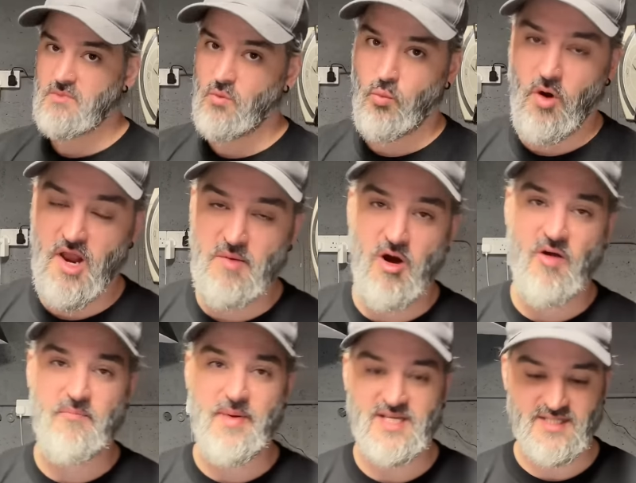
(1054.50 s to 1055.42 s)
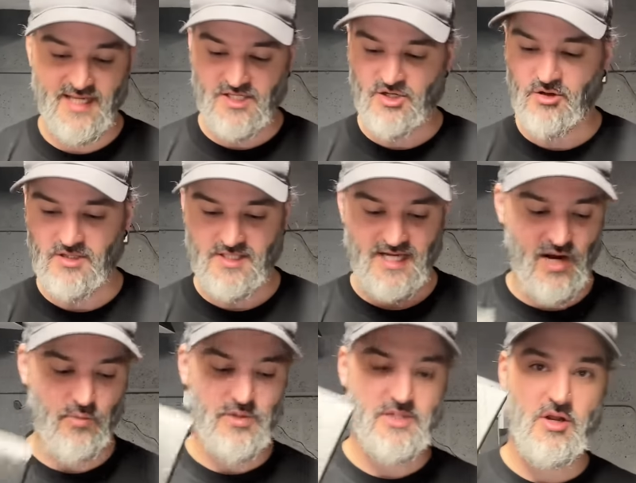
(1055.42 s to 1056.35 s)
One of my best things I got today
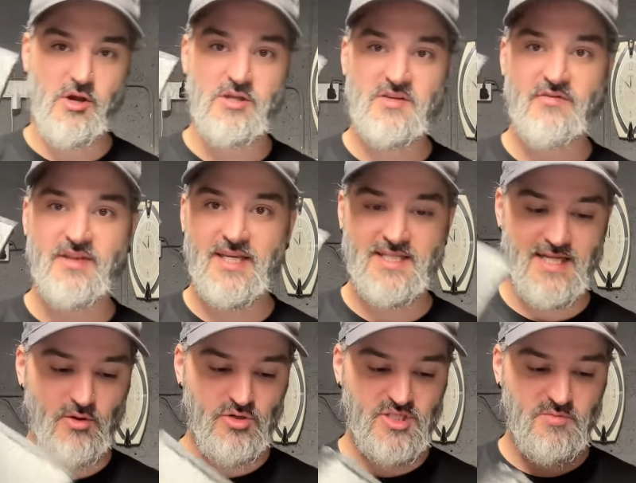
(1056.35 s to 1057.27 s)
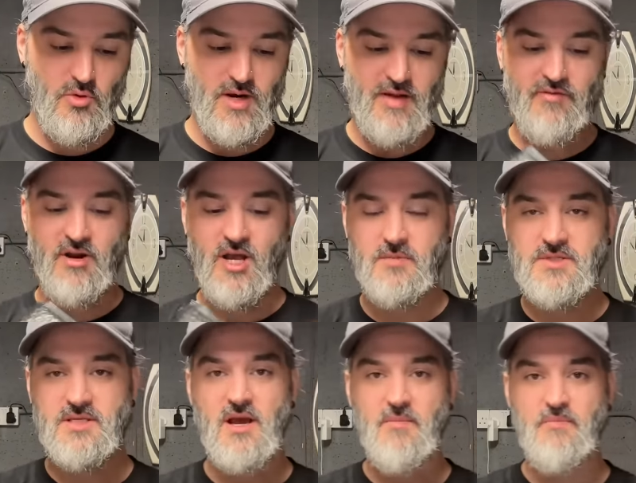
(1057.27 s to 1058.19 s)
was loads of these little small
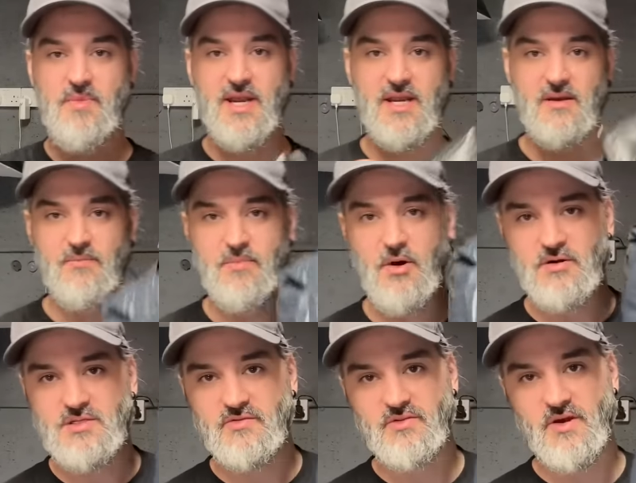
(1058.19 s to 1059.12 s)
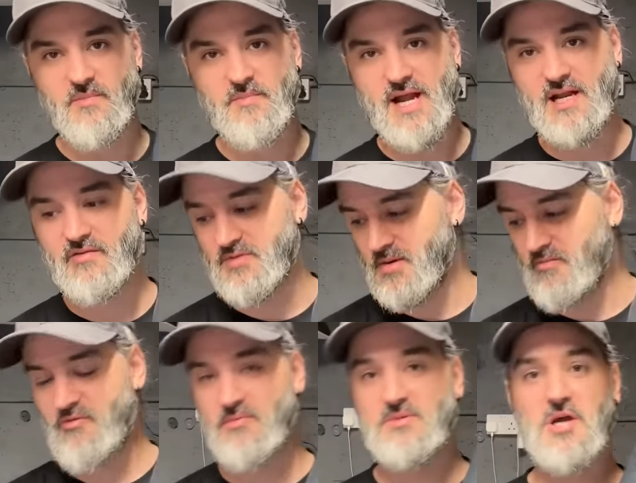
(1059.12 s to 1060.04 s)
envelopes, a big box of them, bag of them
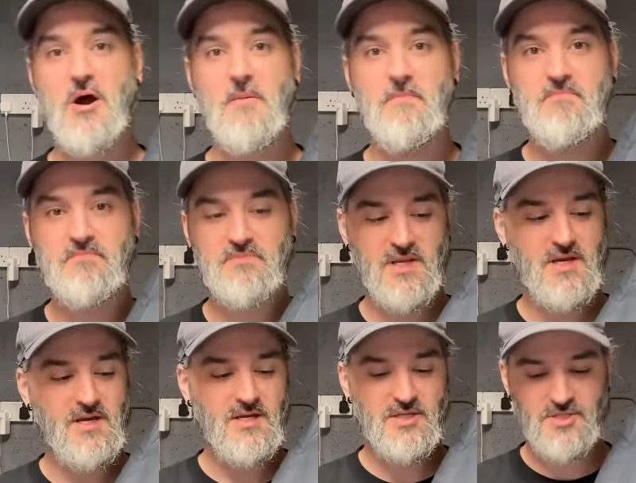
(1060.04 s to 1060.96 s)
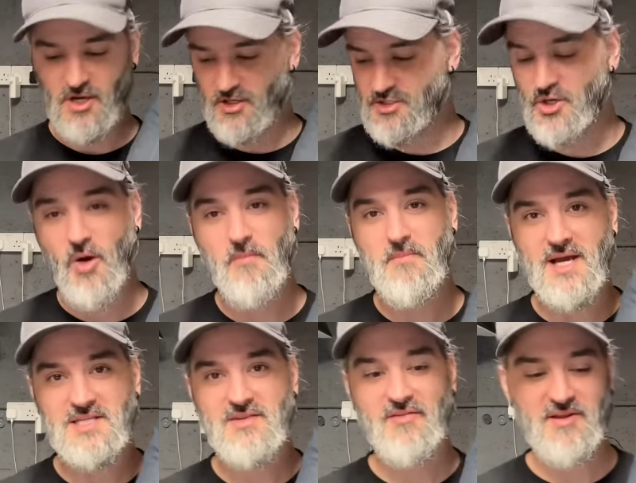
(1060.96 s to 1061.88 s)
from Tom. So Tom,
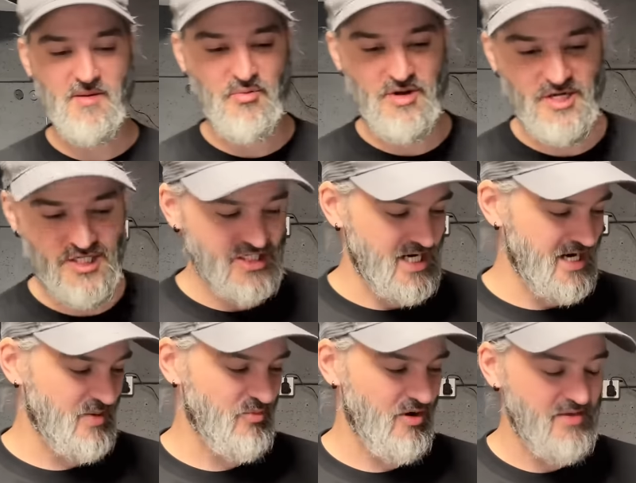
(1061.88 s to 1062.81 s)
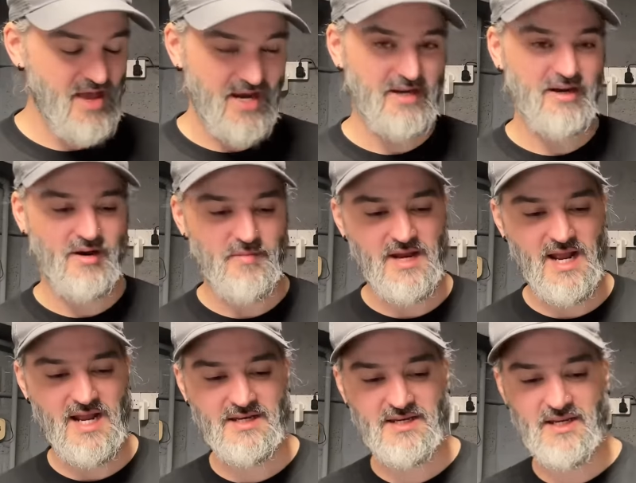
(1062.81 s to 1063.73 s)
massively appreciate you, bro. They're going to come in
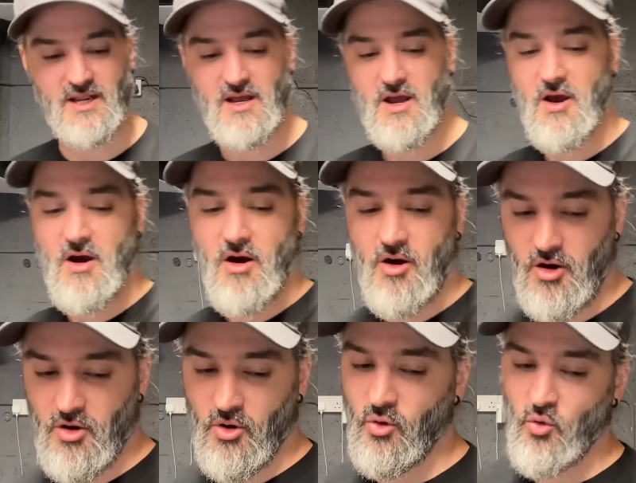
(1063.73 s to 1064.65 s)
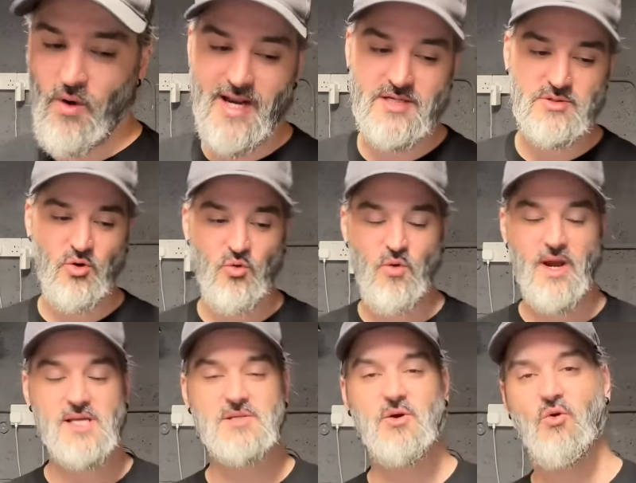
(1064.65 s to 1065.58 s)
handy. I always,
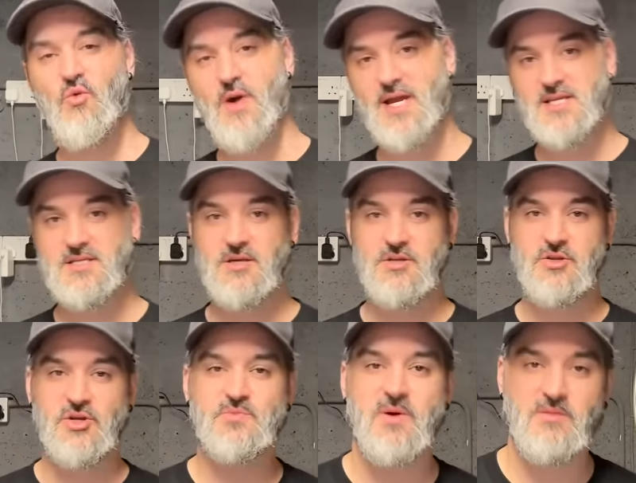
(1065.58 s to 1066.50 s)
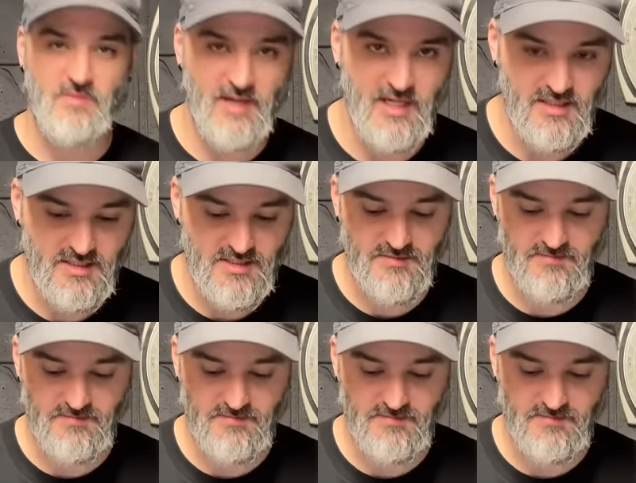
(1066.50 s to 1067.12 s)
always, always can use bubble mailers.